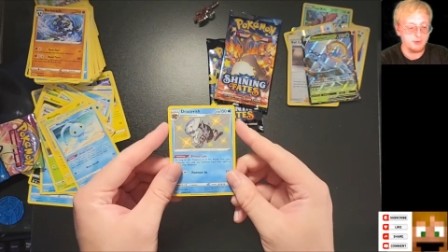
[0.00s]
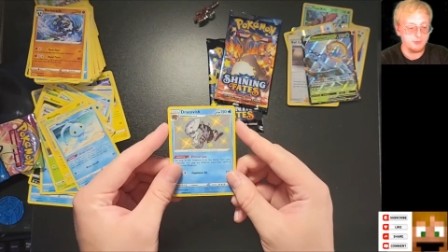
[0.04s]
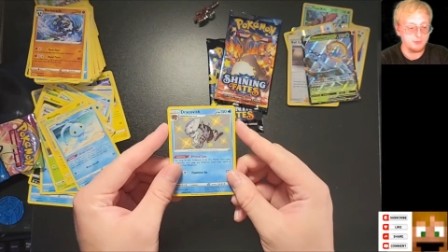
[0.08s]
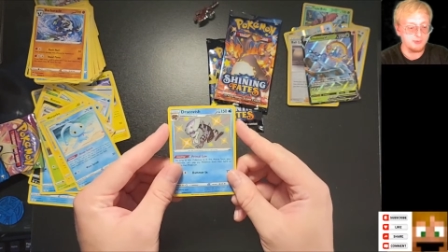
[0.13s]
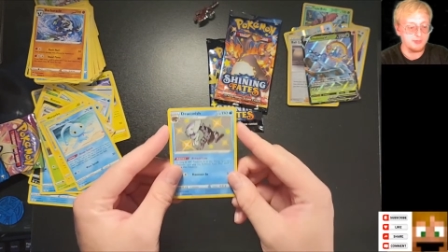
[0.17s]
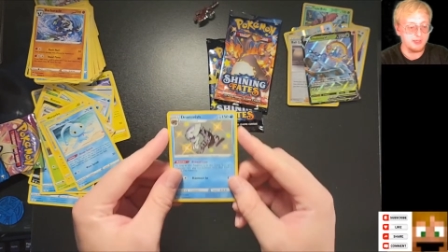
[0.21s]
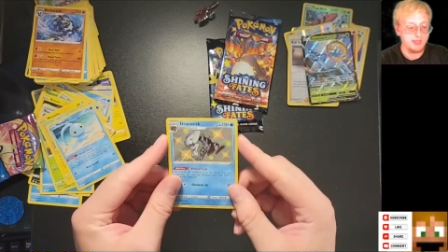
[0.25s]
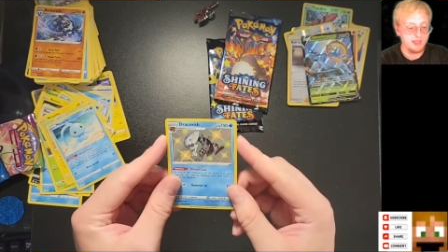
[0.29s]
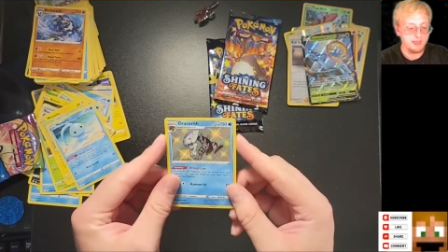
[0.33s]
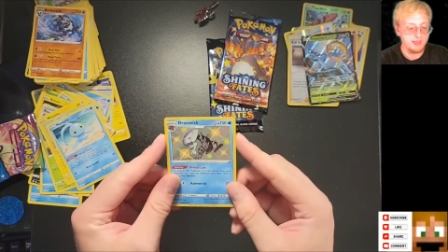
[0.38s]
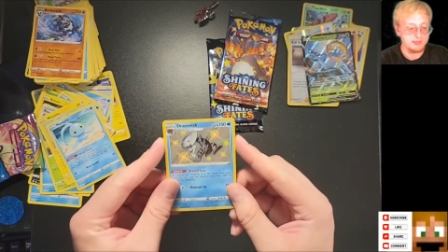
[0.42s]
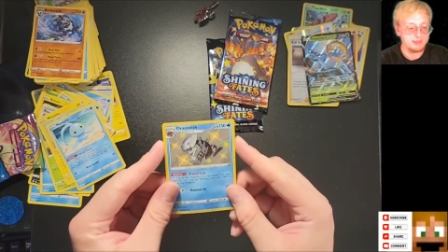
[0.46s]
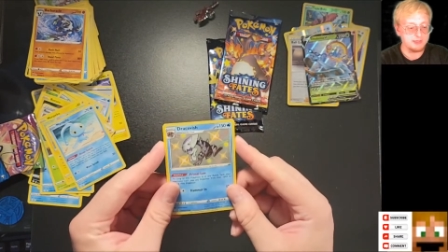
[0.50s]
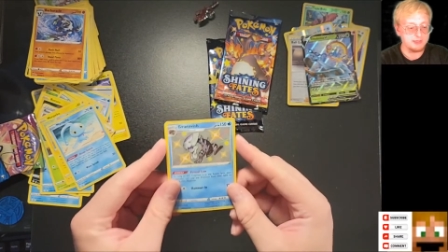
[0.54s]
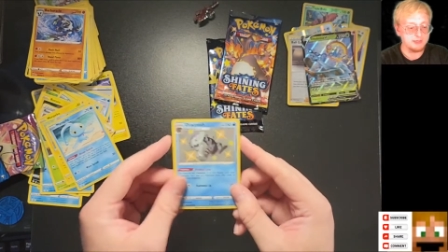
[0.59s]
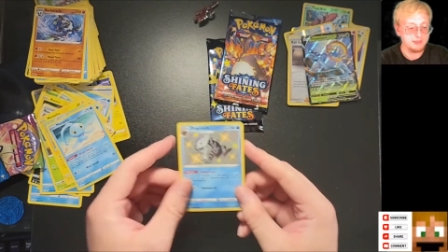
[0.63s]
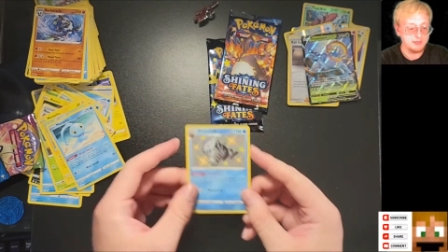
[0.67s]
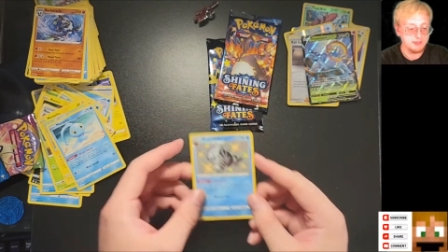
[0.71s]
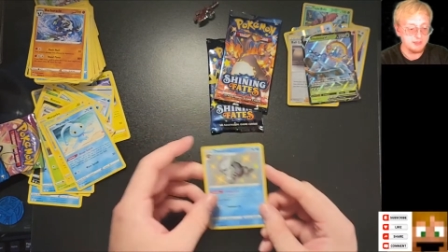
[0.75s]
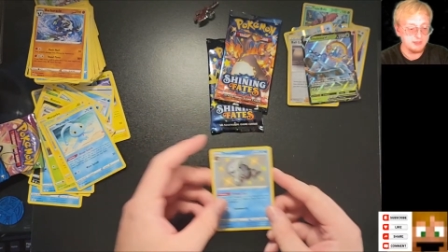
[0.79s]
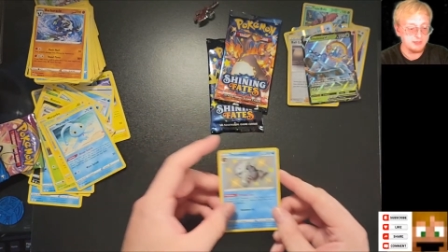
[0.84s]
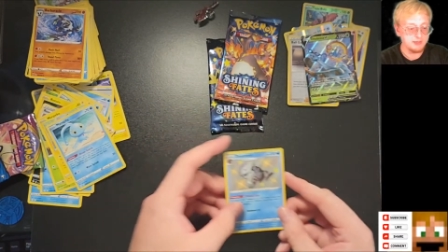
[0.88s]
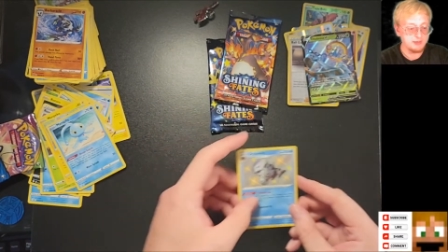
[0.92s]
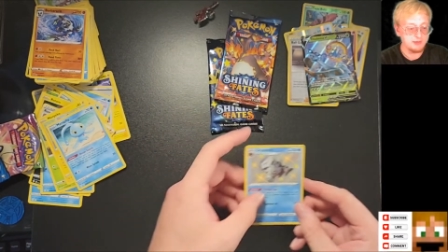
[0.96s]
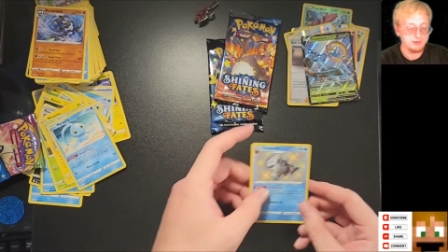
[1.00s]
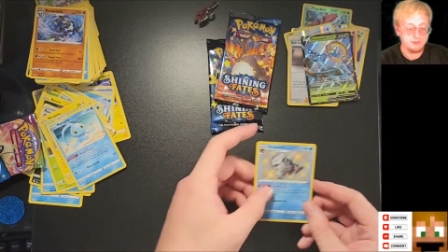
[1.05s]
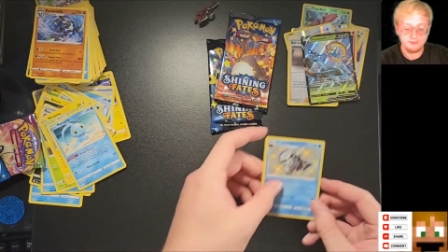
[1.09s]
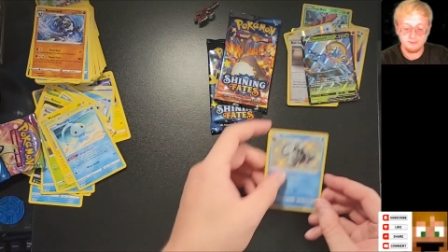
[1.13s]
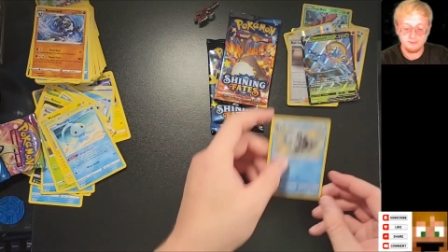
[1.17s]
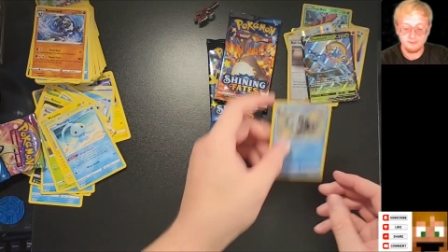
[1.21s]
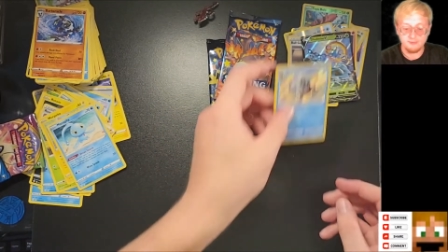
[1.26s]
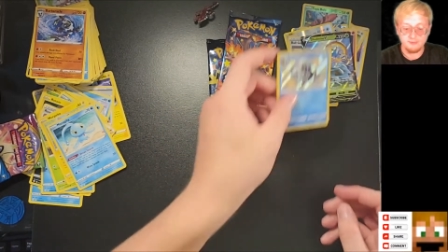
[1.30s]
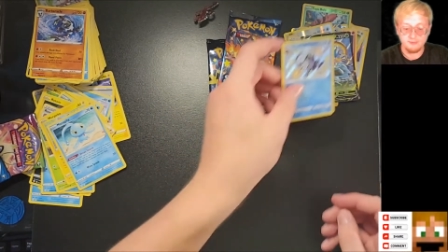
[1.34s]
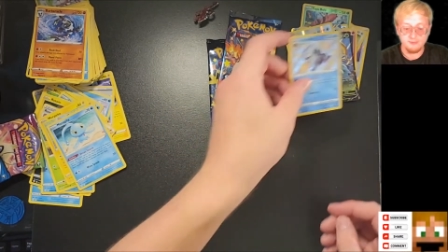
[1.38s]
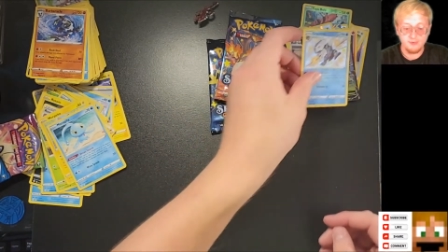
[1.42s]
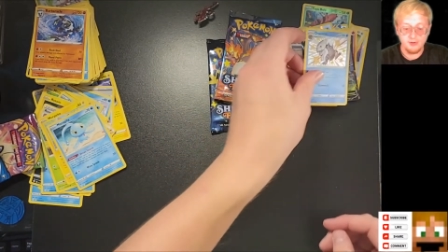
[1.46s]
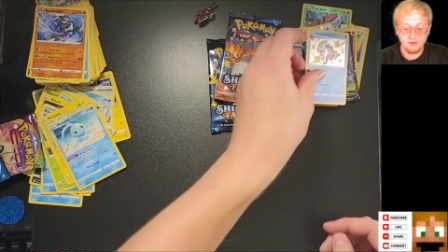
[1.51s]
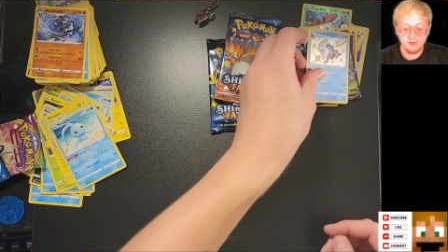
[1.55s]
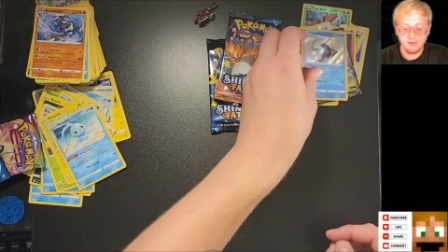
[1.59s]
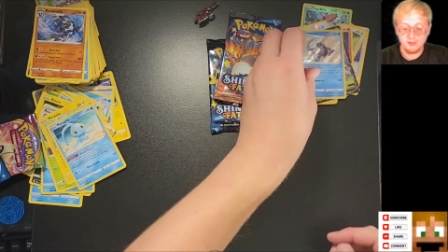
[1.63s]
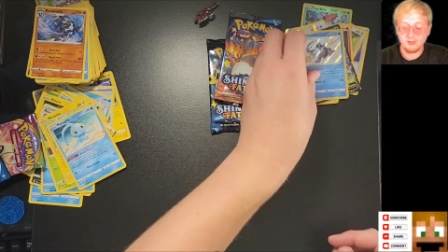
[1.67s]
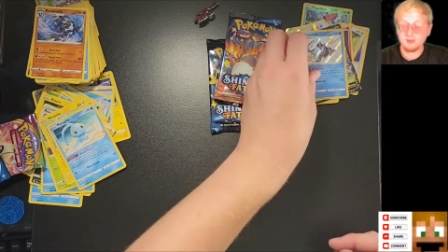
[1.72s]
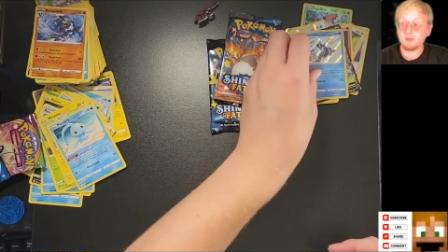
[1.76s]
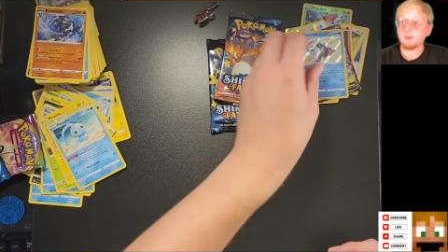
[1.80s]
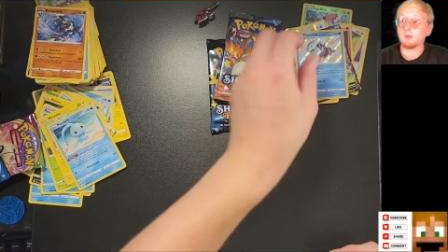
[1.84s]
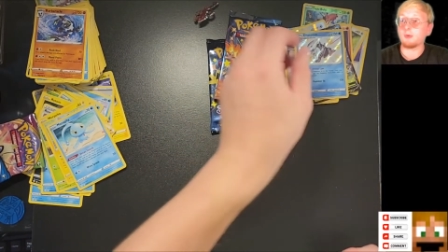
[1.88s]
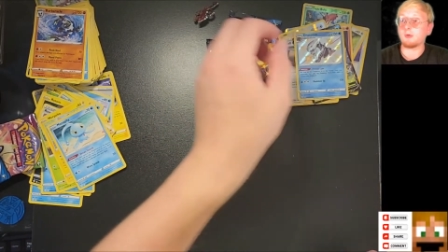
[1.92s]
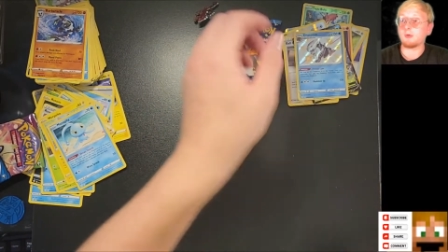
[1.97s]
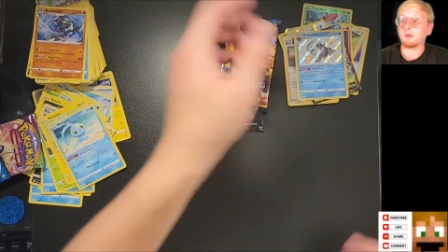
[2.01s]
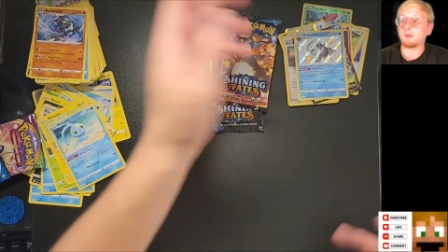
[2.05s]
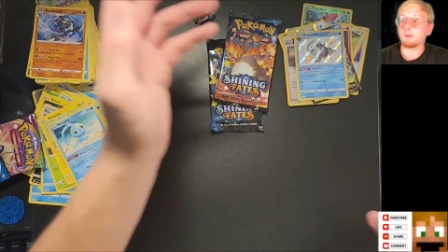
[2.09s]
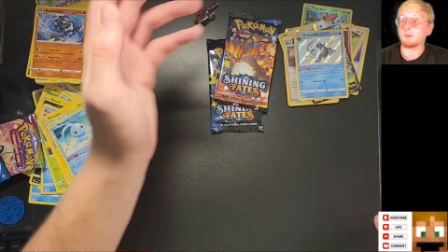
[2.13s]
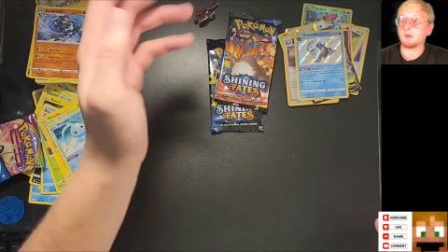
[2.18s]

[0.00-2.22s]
Okay. Very cool.